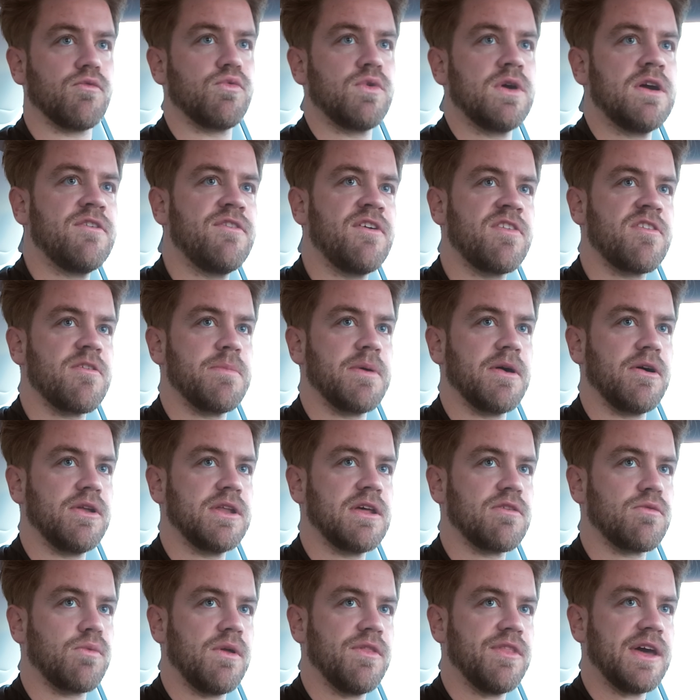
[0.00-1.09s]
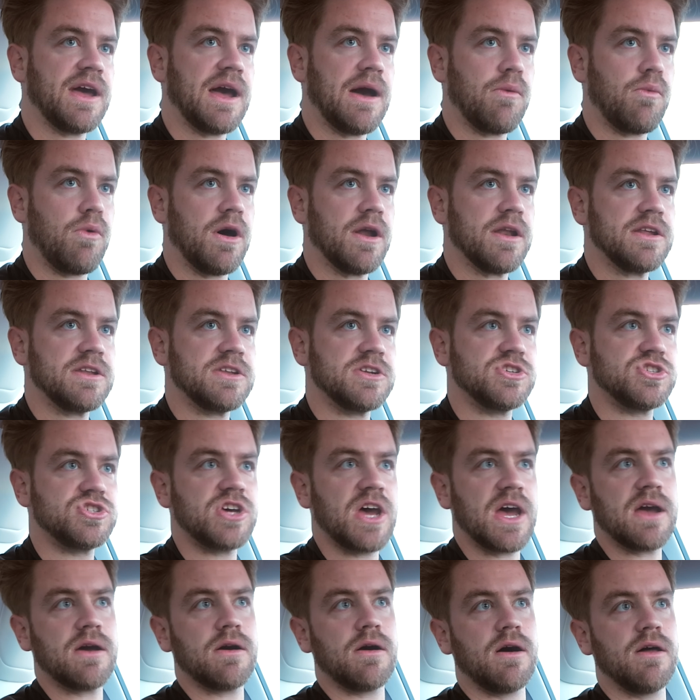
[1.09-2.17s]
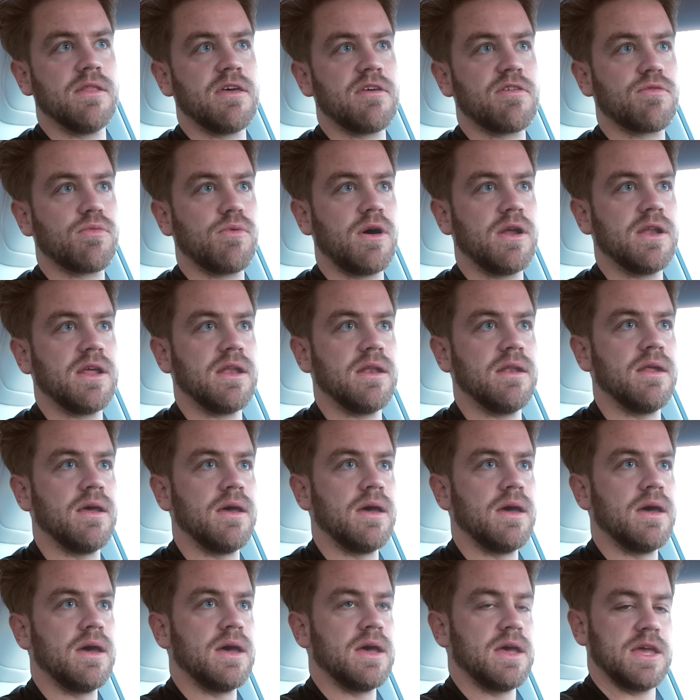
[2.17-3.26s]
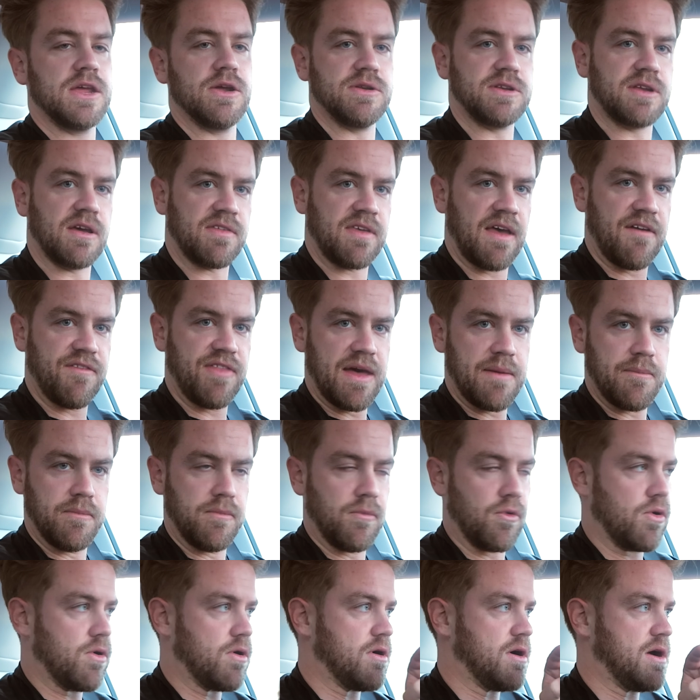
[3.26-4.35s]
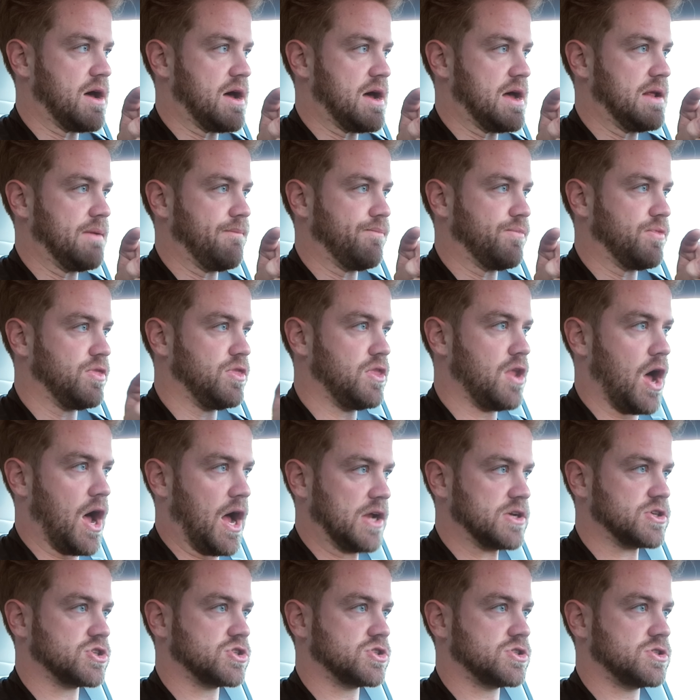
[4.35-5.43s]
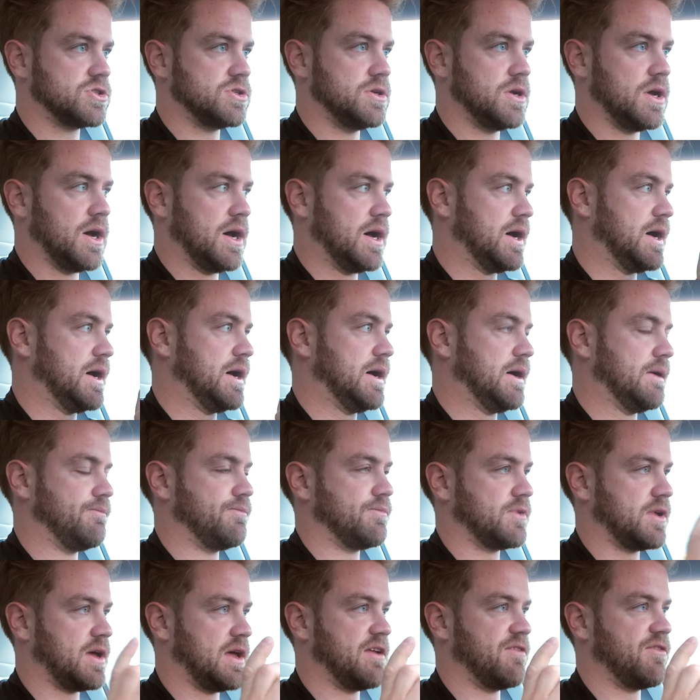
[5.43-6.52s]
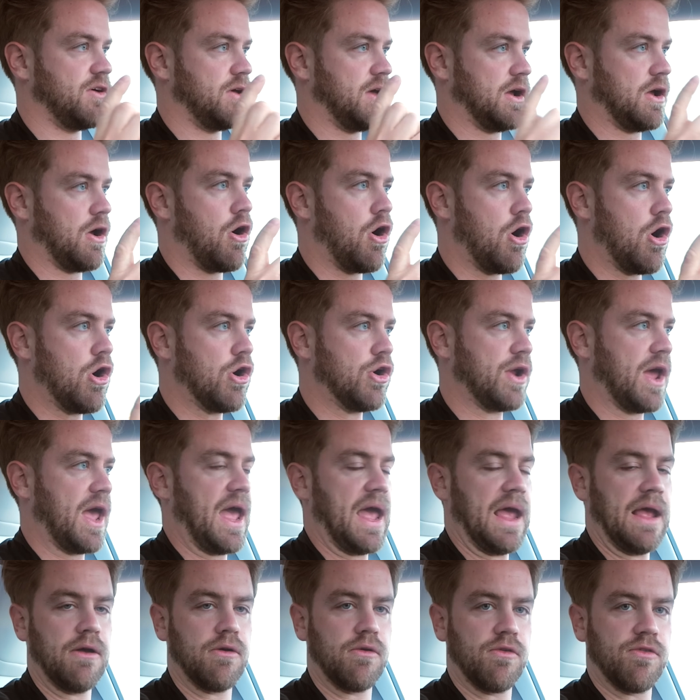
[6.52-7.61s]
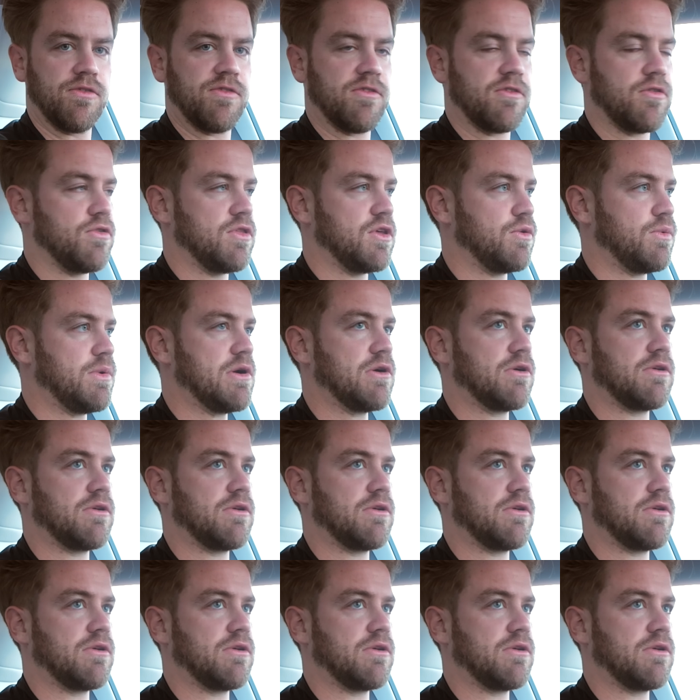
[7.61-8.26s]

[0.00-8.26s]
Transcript: Rear visibility is one thing I wanted to check on this one, and it does have that more notch, kind of like hard angles to the rear